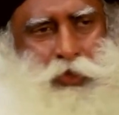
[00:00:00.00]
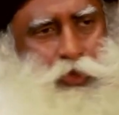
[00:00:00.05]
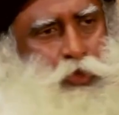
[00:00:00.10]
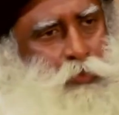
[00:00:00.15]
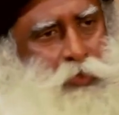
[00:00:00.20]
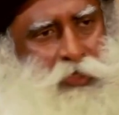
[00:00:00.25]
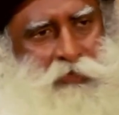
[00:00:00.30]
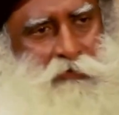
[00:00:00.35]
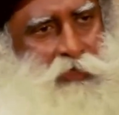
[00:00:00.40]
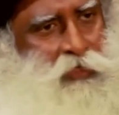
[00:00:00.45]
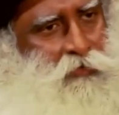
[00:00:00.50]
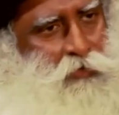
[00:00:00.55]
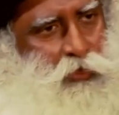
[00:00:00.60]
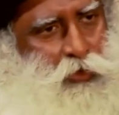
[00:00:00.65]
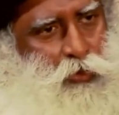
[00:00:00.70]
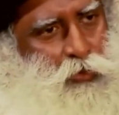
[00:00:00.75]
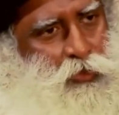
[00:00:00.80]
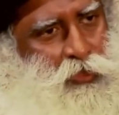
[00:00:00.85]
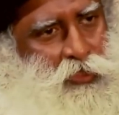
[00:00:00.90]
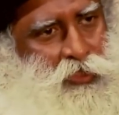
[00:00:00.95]
nobody will
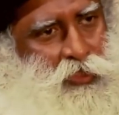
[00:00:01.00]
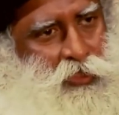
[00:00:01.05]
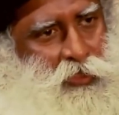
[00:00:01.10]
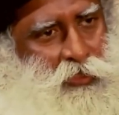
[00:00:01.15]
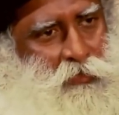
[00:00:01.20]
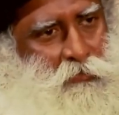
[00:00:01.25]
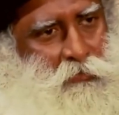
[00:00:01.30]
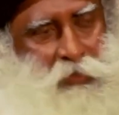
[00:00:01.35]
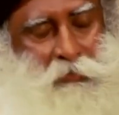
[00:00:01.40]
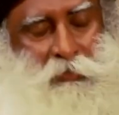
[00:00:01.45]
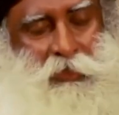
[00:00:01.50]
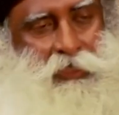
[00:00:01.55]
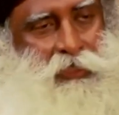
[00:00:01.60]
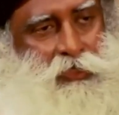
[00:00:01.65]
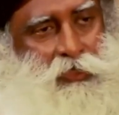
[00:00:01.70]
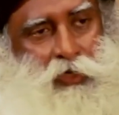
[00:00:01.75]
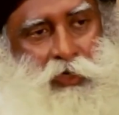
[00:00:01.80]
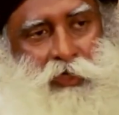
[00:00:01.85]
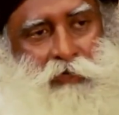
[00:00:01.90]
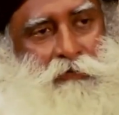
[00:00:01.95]
even notice it. Maybe
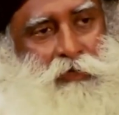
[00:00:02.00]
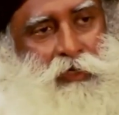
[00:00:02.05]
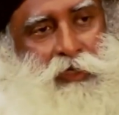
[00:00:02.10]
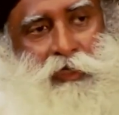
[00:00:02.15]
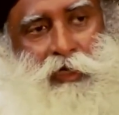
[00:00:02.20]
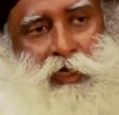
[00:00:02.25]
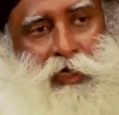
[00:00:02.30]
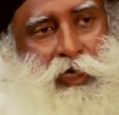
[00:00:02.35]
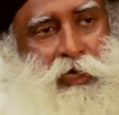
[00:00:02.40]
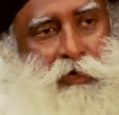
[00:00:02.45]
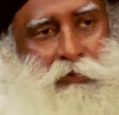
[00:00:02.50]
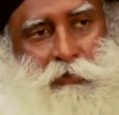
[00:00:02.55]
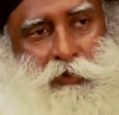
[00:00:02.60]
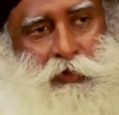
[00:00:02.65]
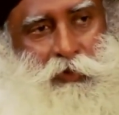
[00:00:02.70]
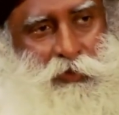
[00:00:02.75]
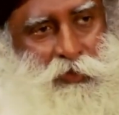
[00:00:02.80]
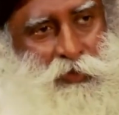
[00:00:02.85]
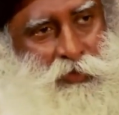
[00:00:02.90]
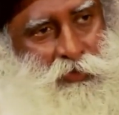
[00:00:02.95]
it's not even on the account
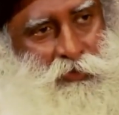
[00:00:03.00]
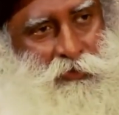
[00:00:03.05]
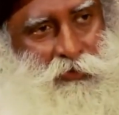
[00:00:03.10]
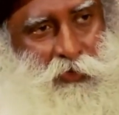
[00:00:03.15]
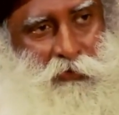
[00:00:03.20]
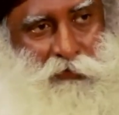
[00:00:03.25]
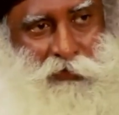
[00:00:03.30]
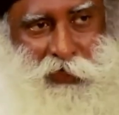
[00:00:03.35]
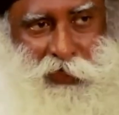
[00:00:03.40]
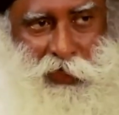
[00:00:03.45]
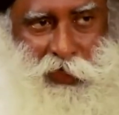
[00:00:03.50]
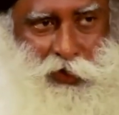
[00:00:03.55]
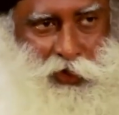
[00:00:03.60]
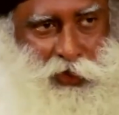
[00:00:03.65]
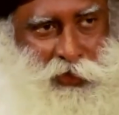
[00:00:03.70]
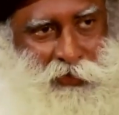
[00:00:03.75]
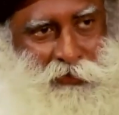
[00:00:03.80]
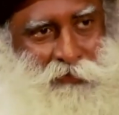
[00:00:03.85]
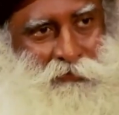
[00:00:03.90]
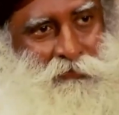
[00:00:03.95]
books of
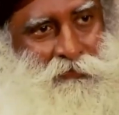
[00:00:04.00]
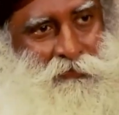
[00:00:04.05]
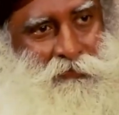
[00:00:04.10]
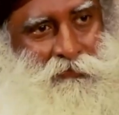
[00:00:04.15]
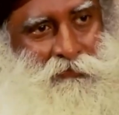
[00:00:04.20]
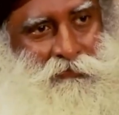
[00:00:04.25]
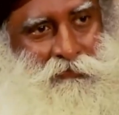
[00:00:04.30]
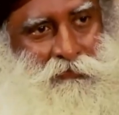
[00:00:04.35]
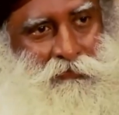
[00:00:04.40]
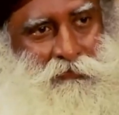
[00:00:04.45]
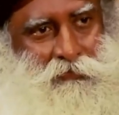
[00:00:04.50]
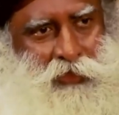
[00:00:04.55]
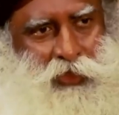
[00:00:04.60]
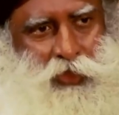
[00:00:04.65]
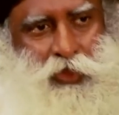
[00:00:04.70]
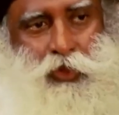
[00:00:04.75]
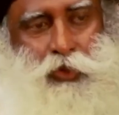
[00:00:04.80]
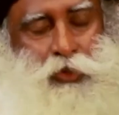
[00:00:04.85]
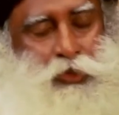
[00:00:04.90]
creation, it's